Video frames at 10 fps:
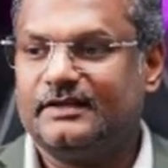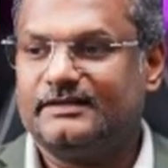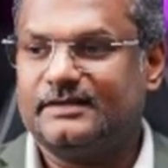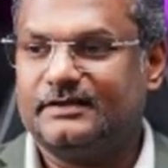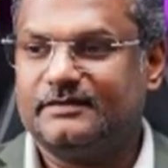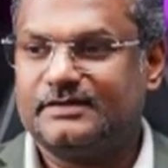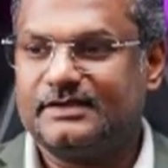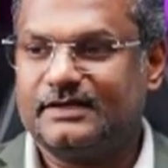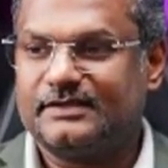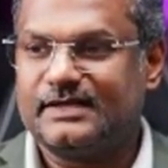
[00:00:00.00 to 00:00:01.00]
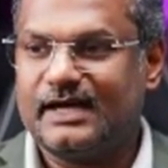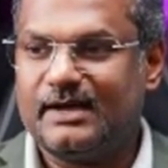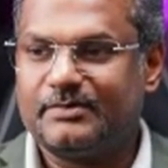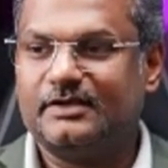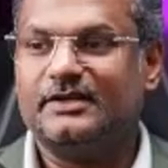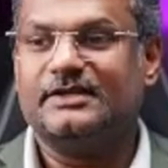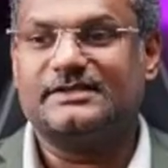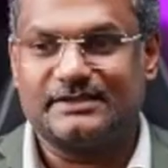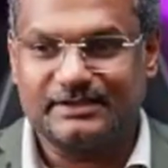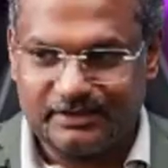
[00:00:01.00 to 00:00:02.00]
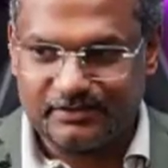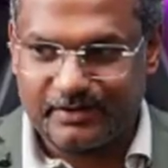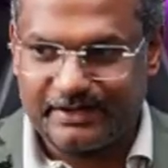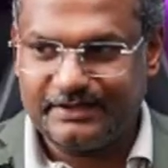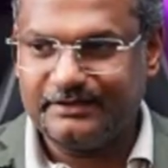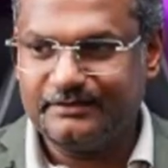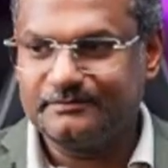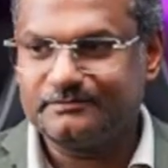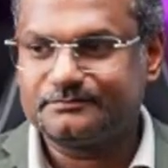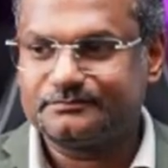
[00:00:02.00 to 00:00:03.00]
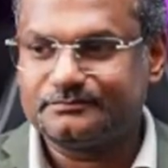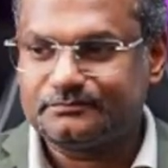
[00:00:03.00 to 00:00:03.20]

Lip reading: Let's see if this thing has happened. It's still writing.